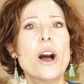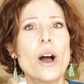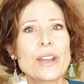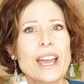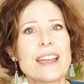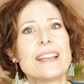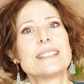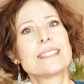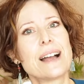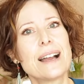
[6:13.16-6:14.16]
Okay,
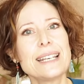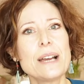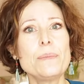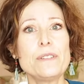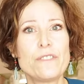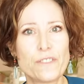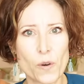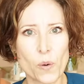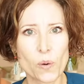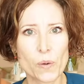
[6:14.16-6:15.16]
sign number
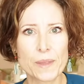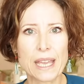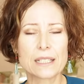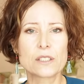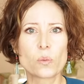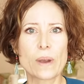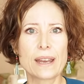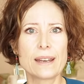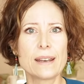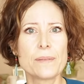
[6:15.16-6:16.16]
four is
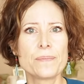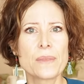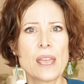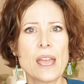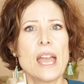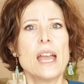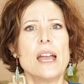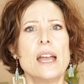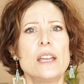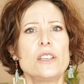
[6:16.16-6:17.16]
when
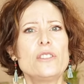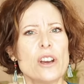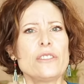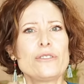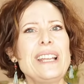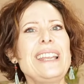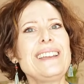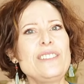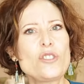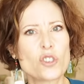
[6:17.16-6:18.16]
you don't
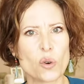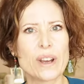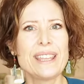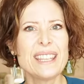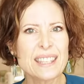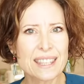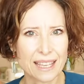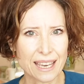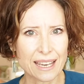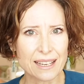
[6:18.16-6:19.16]
really enjoy the
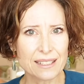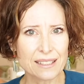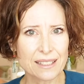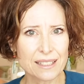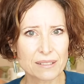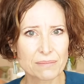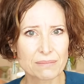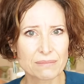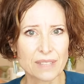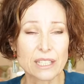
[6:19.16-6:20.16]
things
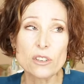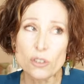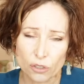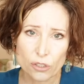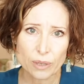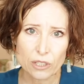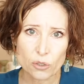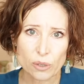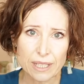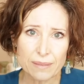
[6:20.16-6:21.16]
that you used to
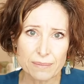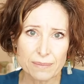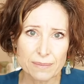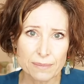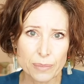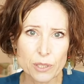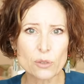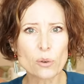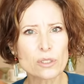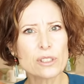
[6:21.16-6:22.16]
enjoy, but
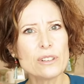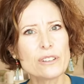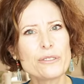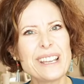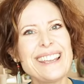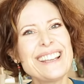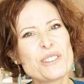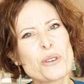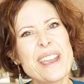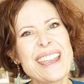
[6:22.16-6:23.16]
you're also not really
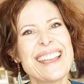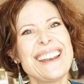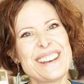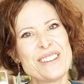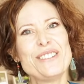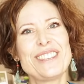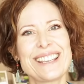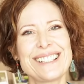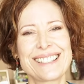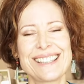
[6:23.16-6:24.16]
enjoying any new
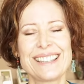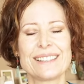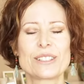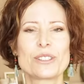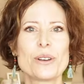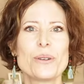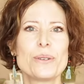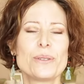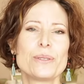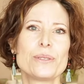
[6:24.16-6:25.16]
things either.
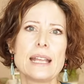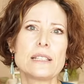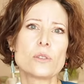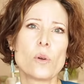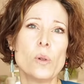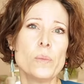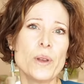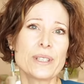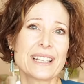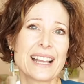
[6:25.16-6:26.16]
So it's
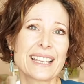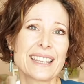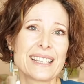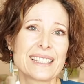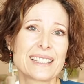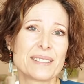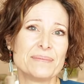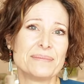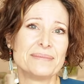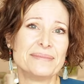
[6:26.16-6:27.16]
almost like there's
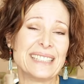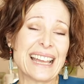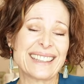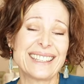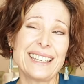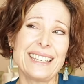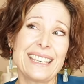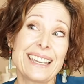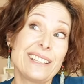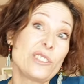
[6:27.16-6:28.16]
nothing
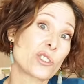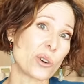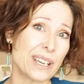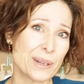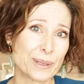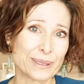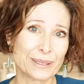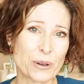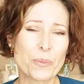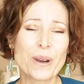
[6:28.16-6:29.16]
enjoyable
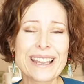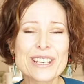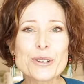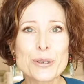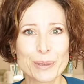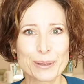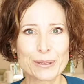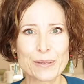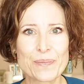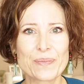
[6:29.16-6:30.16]
or
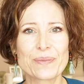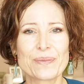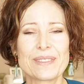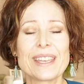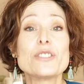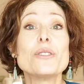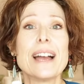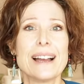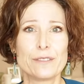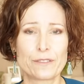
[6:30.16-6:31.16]
pleasurable that you
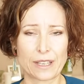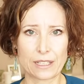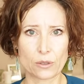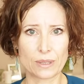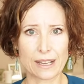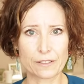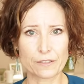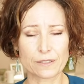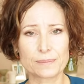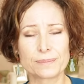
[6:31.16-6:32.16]
have in your
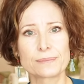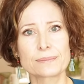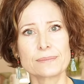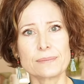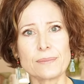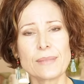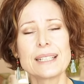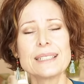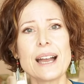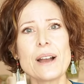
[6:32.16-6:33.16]
life.
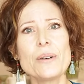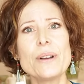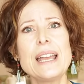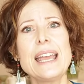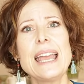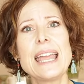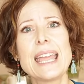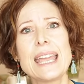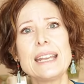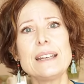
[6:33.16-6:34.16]
Now,
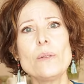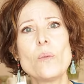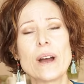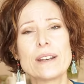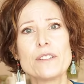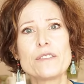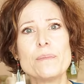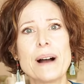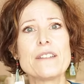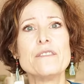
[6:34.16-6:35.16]
in one of
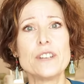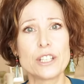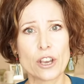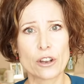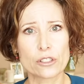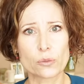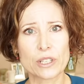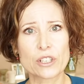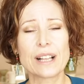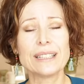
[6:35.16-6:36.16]
my videos,
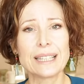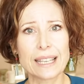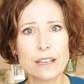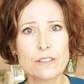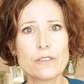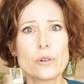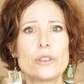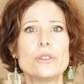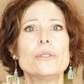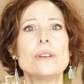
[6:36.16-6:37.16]
which I'll link for
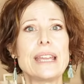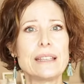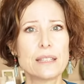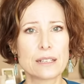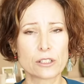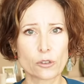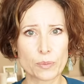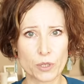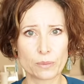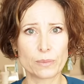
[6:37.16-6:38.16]
you in the
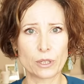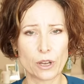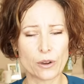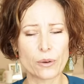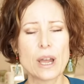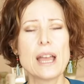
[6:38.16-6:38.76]
description below,